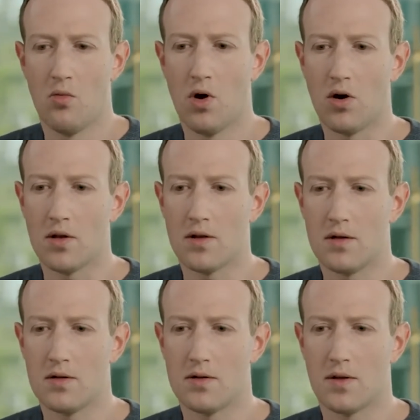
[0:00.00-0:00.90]
Well,
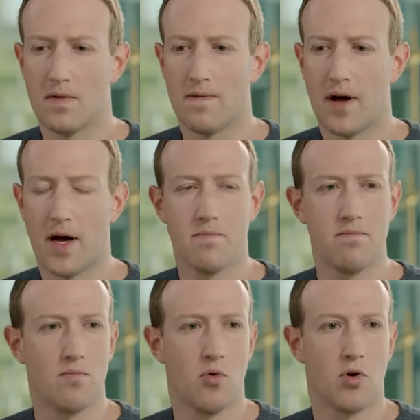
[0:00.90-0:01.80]

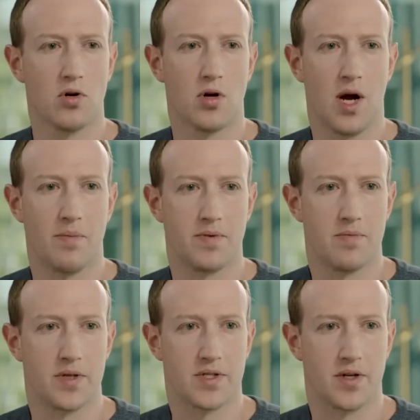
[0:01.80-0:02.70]
I'm more
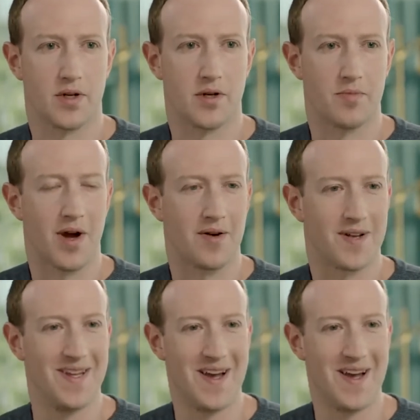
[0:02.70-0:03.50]
optimistic about